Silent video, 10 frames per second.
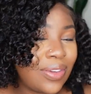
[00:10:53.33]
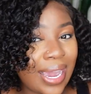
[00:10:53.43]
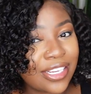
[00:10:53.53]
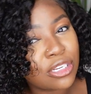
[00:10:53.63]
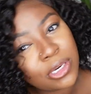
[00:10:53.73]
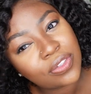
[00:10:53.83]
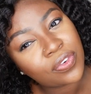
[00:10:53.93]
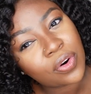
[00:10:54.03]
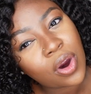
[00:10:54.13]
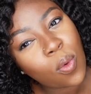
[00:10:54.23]
you guys so much
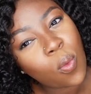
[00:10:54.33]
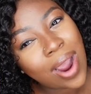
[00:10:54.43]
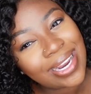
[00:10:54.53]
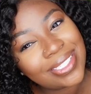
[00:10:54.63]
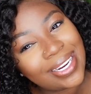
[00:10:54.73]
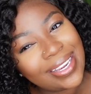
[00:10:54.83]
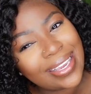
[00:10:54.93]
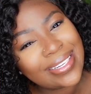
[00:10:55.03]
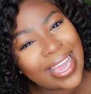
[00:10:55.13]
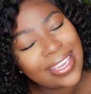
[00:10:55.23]
for watching
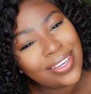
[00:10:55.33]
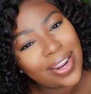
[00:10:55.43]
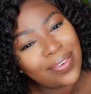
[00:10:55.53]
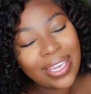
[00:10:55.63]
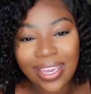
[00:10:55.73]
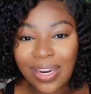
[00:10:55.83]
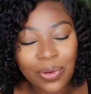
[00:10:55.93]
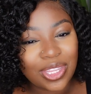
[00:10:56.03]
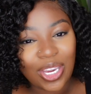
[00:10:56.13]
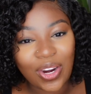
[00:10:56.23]
and, you know, kicking it
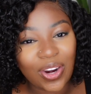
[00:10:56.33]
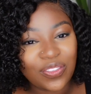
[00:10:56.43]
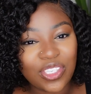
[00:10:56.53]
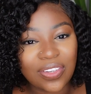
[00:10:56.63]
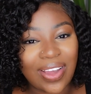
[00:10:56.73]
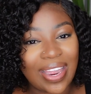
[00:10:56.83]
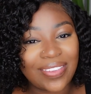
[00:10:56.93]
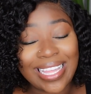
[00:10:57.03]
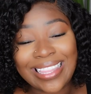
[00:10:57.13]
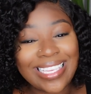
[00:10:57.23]
with your girl if you
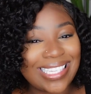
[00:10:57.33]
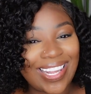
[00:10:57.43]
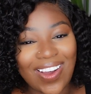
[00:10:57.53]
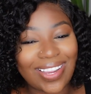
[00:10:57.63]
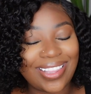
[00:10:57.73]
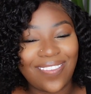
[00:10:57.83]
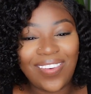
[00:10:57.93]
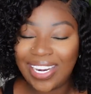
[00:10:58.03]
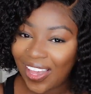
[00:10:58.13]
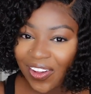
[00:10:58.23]
survived this long in the
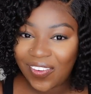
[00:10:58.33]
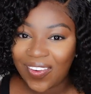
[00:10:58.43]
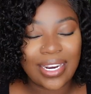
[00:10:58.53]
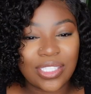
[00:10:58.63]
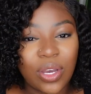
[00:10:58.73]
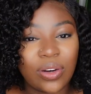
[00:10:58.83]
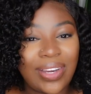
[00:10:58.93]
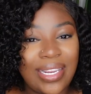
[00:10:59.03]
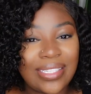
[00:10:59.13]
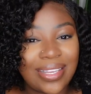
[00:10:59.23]
video. And as
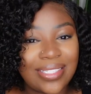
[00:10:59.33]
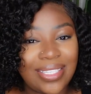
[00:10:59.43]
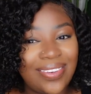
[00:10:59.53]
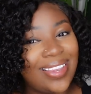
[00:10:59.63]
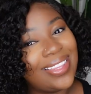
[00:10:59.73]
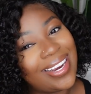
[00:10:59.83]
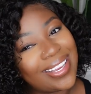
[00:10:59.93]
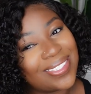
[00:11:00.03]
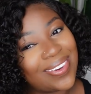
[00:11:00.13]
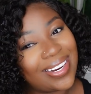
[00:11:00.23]
always, I'll see you in the
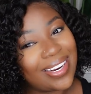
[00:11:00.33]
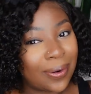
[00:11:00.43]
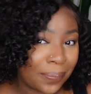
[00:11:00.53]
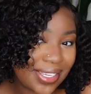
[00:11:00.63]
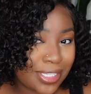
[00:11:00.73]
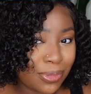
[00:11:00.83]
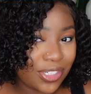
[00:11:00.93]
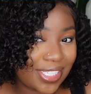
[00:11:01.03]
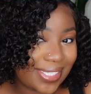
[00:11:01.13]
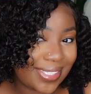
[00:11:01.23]
next one.
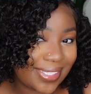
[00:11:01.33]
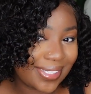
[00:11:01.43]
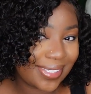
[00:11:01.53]
Smooches!